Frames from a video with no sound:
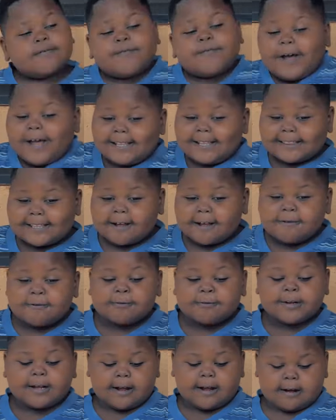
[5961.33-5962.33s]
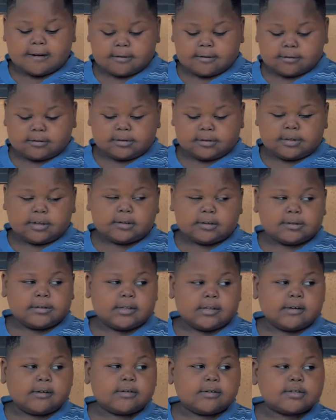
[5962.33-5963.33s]
If I enter you now,
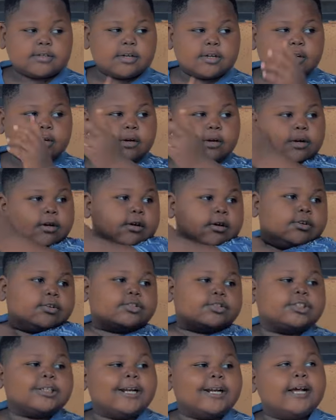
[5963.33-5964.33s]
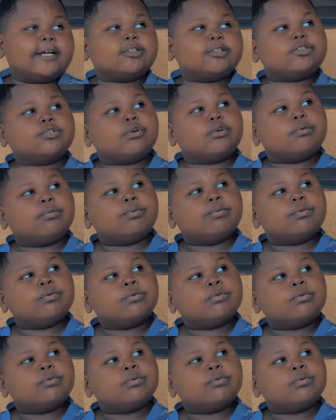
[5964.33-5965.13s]
the go say on a chill extra.